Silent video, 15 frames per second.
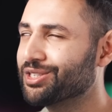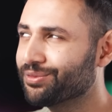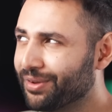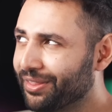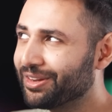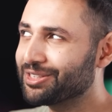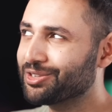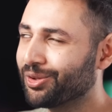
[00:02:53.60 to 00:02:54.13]
the
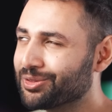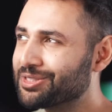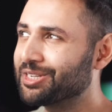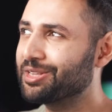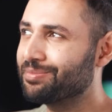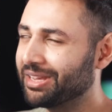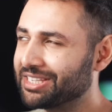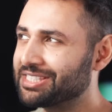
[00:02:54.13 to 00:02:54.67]
fact that it's
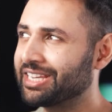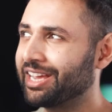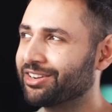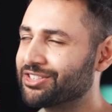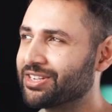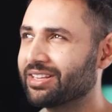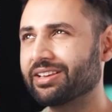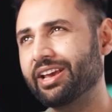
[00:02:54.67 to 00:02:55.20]
constantly mixing
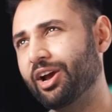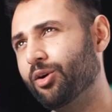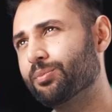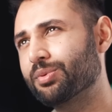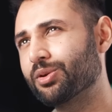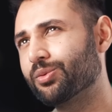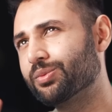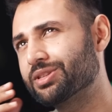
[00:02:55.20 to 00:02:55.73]
actually
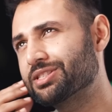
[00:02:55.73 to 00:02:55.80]
help you with